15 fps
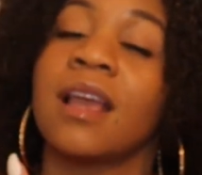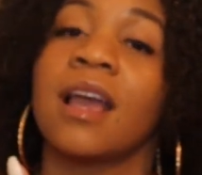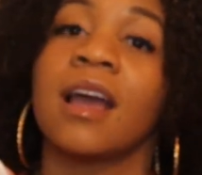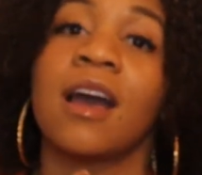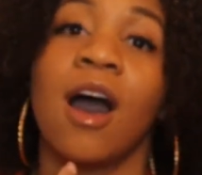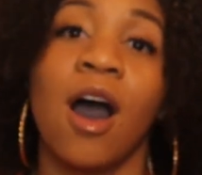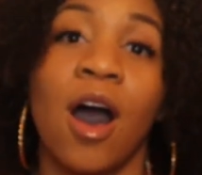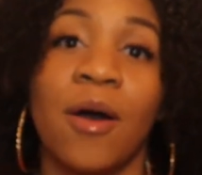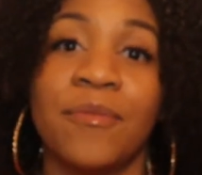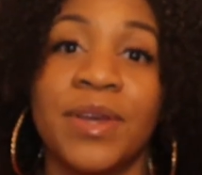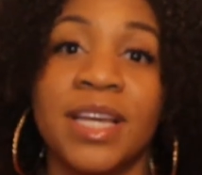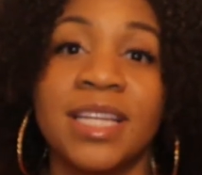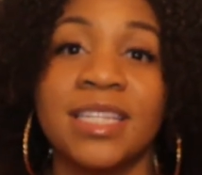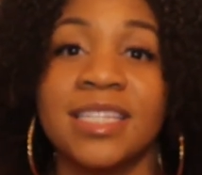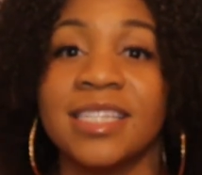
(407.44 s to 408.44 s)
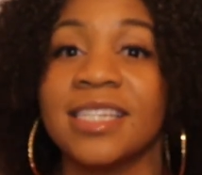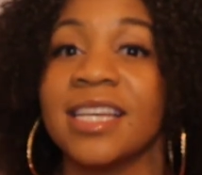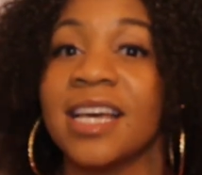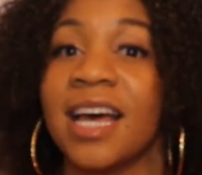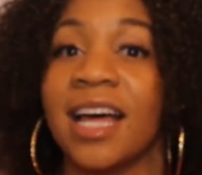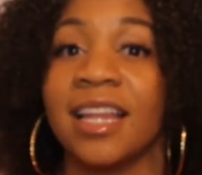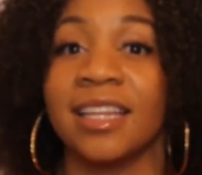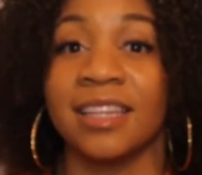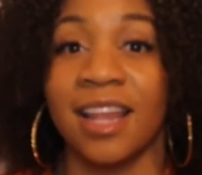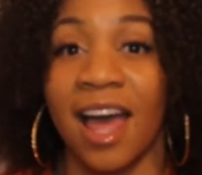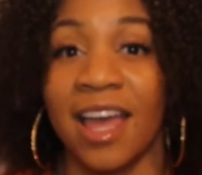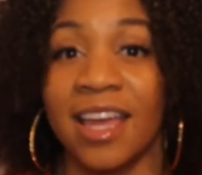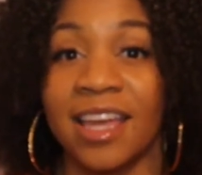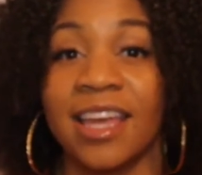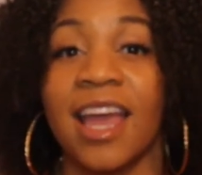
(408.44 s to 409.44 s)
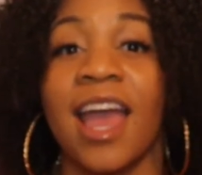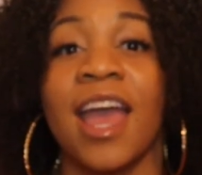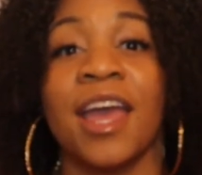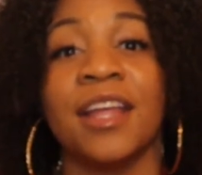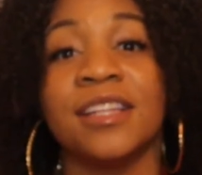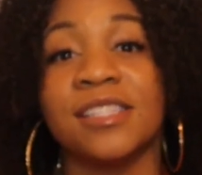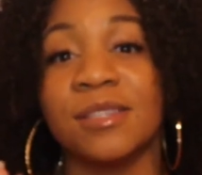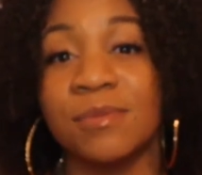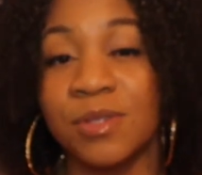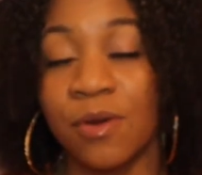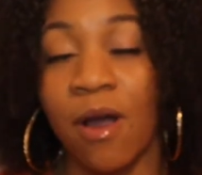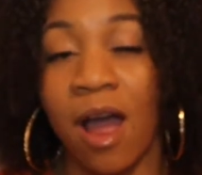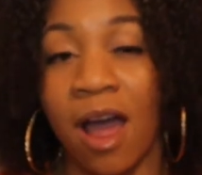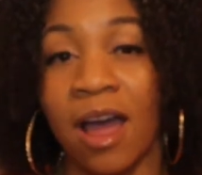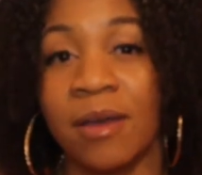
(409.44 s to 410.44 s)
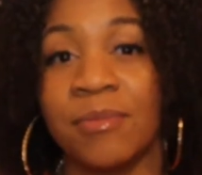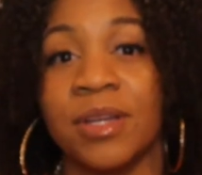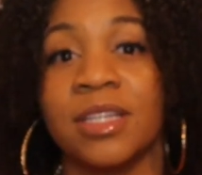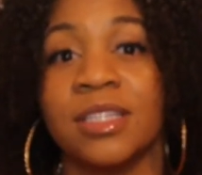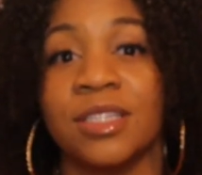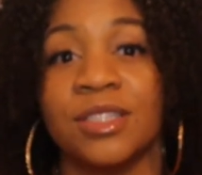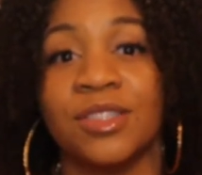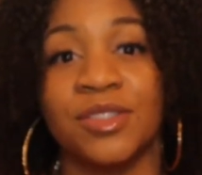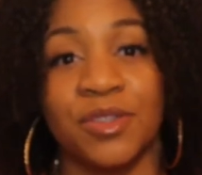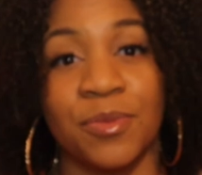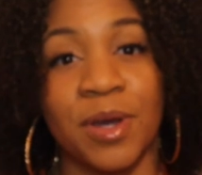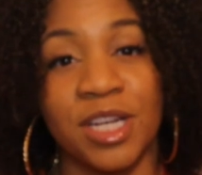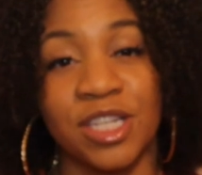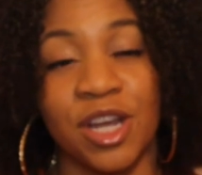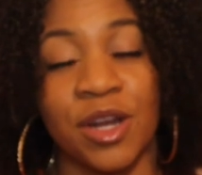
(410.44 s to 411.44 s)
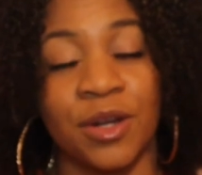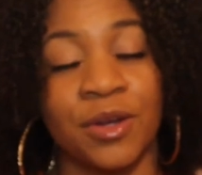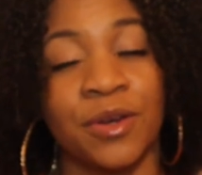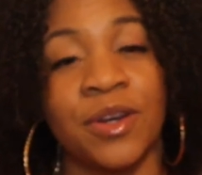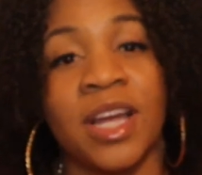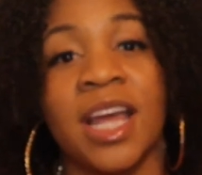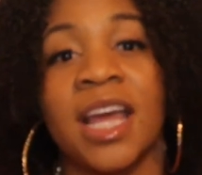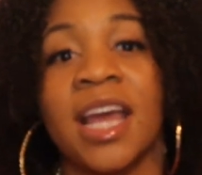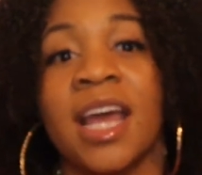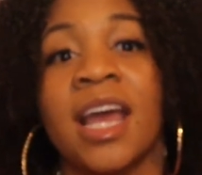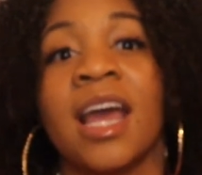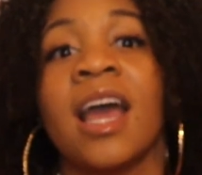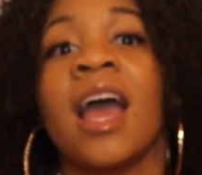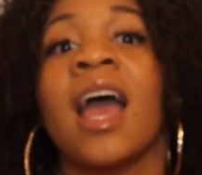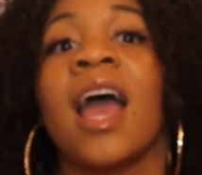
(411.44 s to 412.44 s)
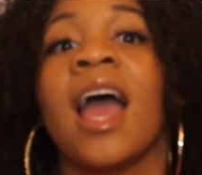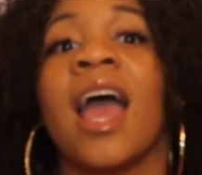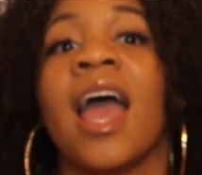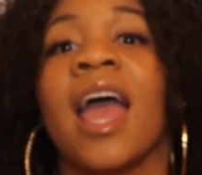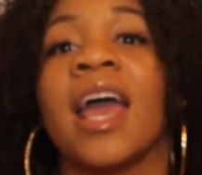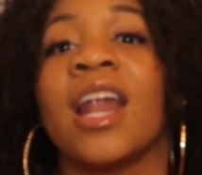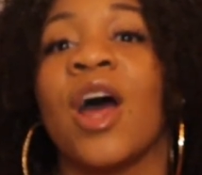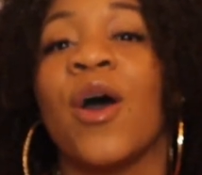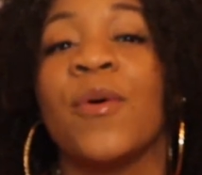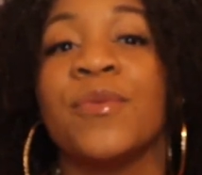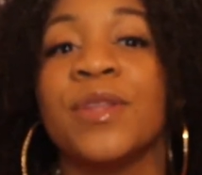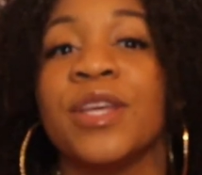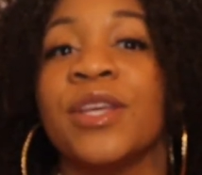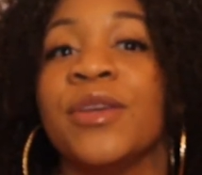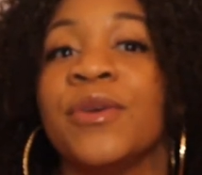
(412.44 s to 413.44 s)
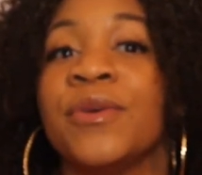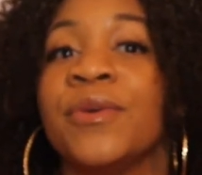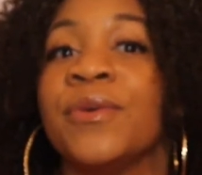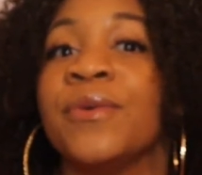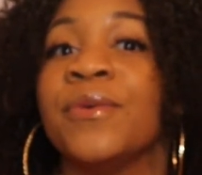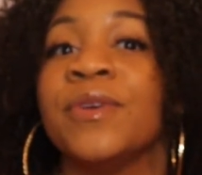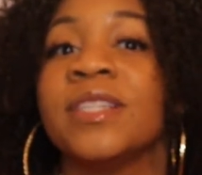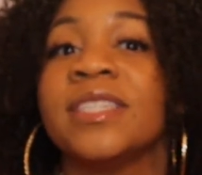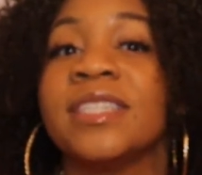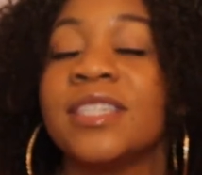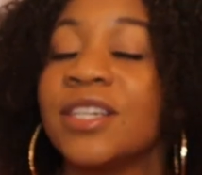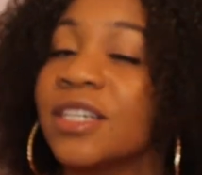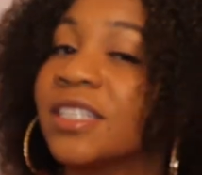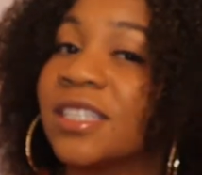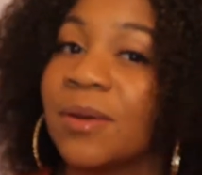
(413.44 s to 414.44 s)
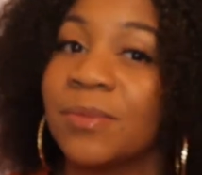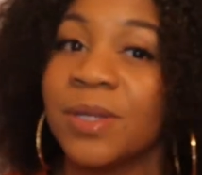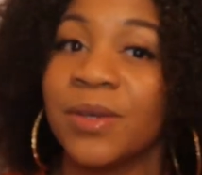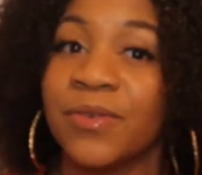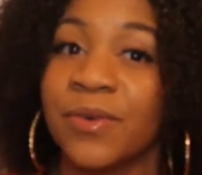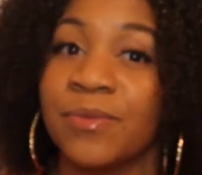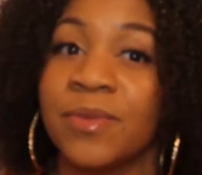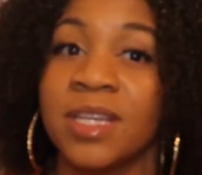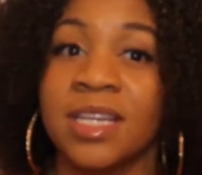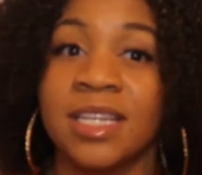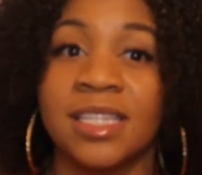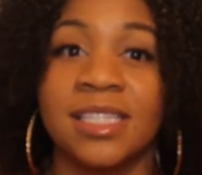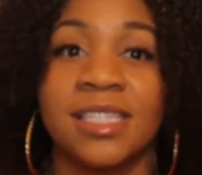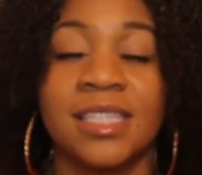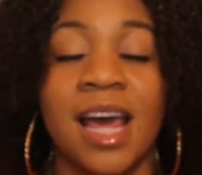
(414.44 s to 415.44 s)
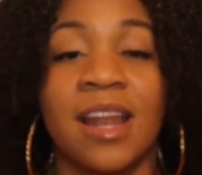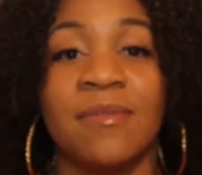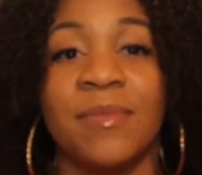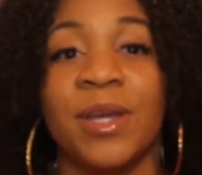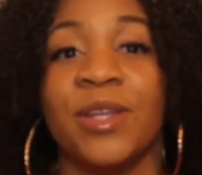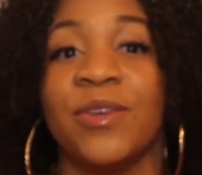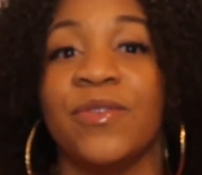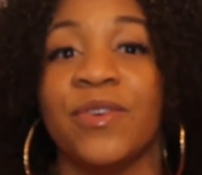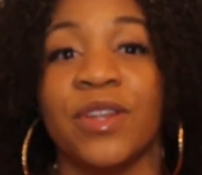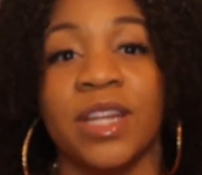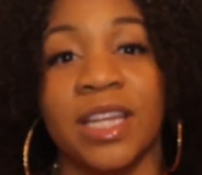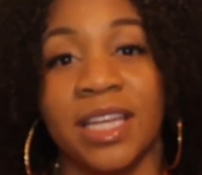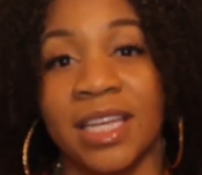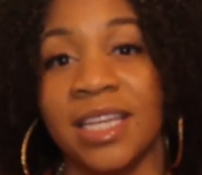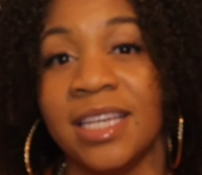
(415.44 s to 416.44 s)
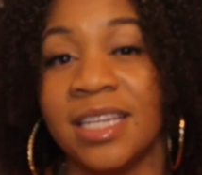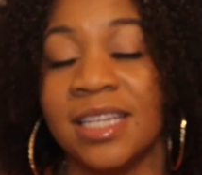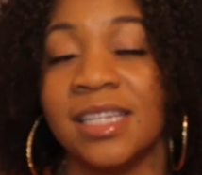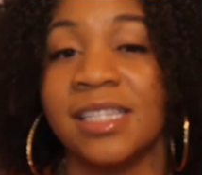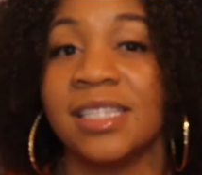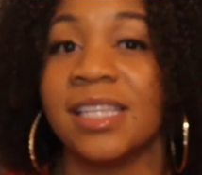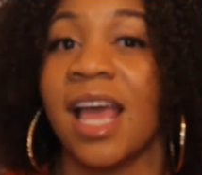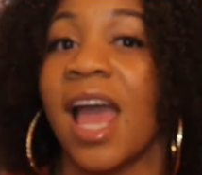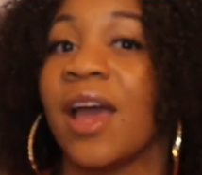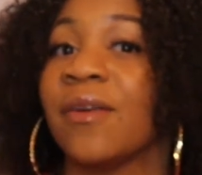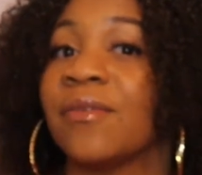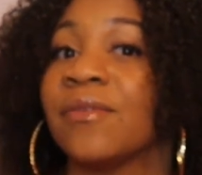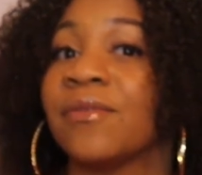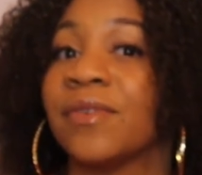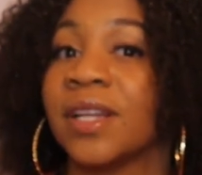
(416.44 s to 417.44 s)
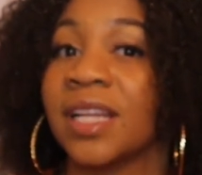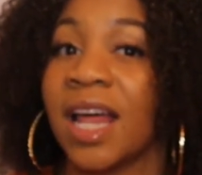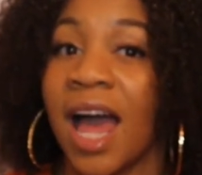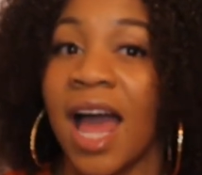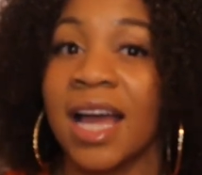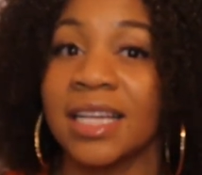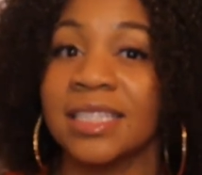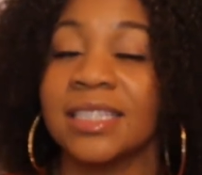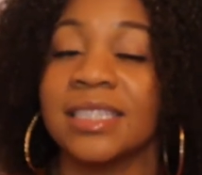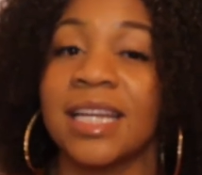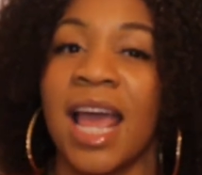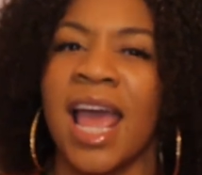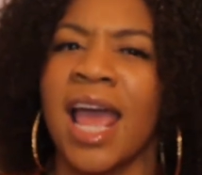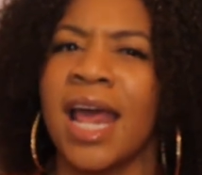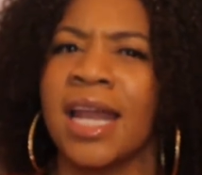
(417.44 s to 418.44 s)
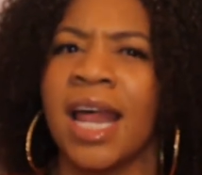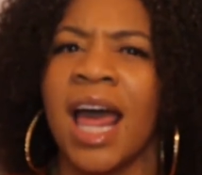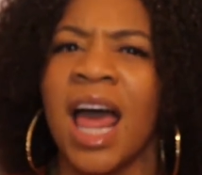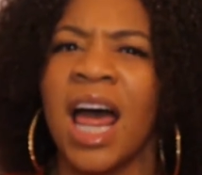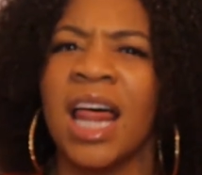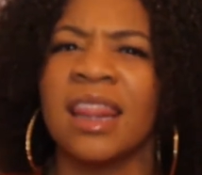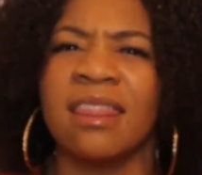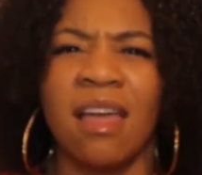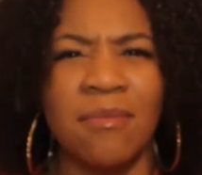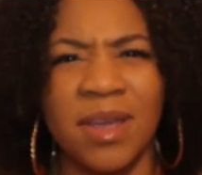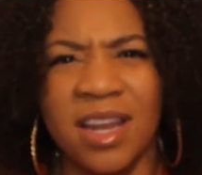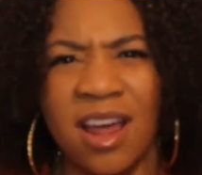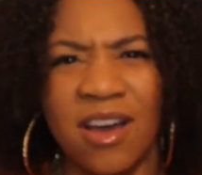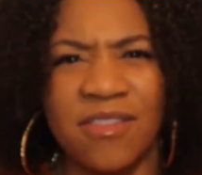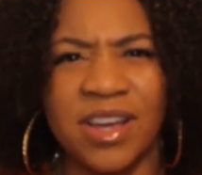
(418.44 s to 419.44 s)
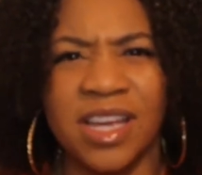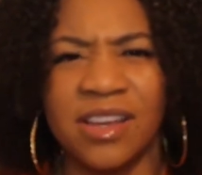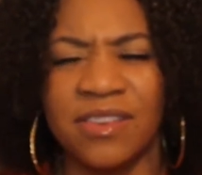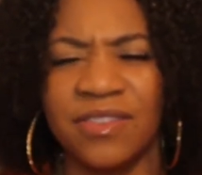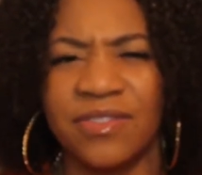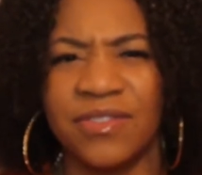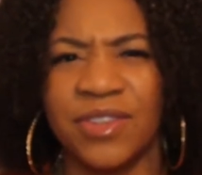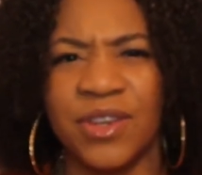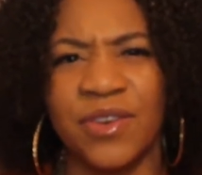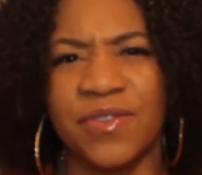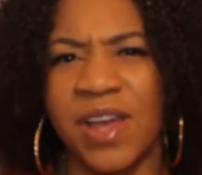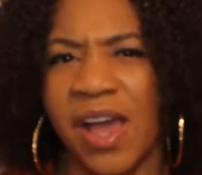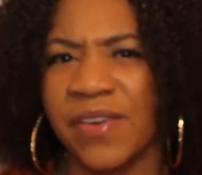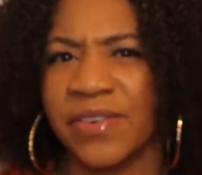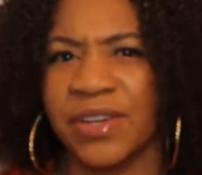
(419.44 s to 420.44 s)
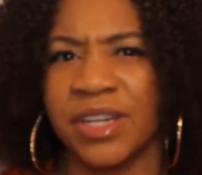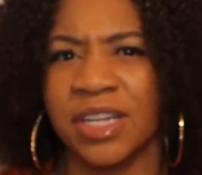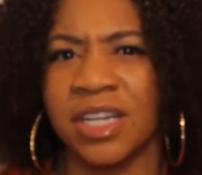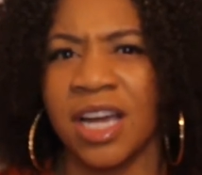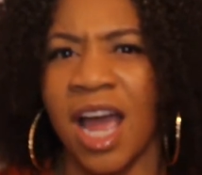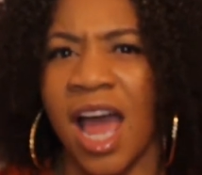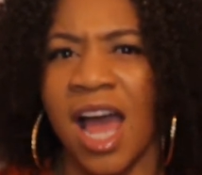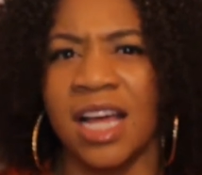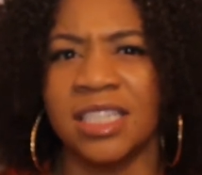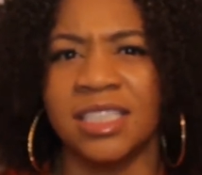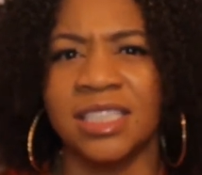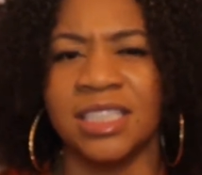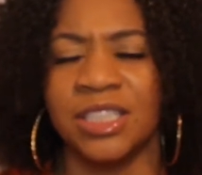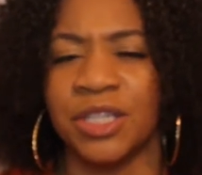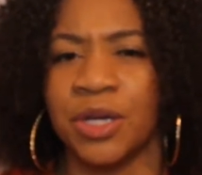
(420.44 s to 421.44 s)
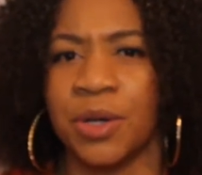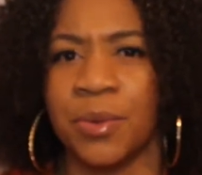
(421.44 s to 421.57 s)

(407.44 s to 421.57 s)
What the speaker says: comment, like, and subscribe to my channel. And I hope that you took something from this, that it made you feel at ease and relaxed. And let me know if you've ever had to deal